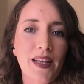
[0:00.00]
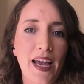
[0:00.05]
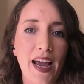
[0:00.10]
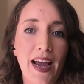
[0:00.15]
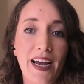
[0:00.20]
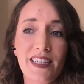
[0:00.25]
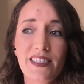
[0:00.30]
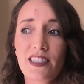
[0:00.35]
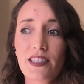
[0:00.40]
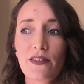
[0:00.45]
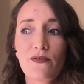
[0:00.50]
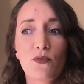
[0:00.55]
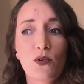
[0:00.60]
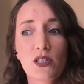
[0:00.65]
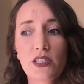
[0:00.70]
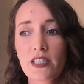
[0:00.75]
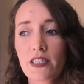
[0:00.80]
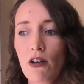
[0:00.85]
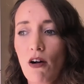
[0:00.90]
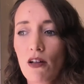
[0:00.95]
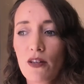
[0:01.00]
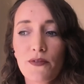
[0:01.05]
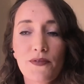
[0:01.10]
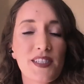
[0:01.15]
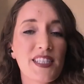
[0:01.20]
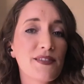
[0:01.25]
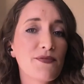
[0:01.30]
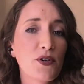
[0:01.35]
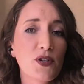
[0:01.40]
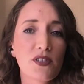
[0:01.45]
And unfortunately, all of
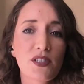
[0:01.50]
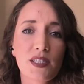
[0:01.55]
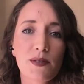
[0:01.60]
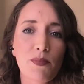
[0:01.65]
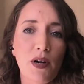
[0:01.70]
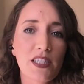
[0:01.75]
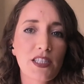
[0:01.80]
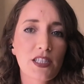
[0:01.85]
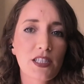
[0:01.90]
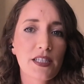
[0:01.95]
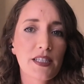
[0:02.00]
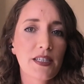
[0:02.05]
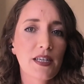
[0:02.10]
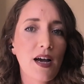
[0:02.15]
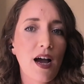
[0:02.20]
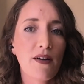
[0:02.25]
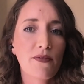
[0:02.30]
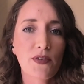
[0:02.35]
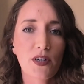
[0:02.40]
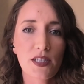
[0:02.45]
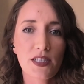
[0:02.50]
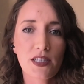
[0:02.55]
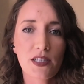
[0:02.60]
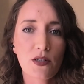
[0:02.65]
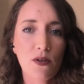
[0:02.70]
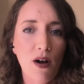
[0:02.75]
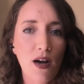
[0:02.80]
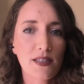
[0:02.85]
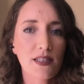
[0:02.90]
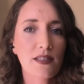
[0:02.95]
these voter suppression efforts
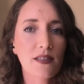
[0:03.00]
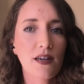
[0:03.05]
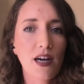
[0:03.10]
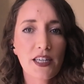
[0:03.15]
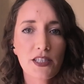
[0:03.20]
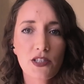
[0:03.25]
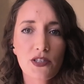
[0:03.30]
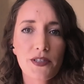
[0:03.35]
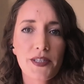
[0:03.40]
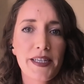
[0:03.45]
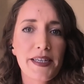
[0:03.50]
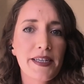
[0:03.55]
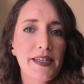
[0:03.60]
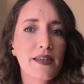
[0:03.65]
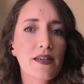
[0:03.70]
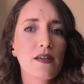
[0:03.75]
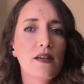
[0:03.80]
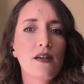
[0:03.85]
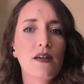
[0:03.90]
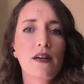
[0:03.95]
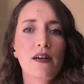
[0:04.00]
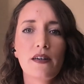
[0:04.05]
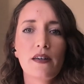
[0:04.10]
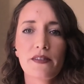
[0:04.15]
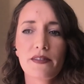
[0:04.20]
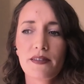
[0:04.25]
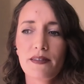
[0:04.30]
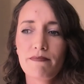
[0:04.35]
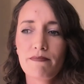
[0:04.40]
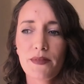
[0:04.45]
across the country,
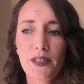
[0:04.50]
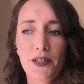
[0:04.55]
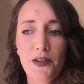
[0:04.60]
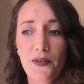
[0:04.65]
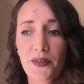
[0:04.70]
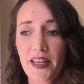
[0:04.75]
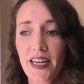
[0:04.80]
you know, the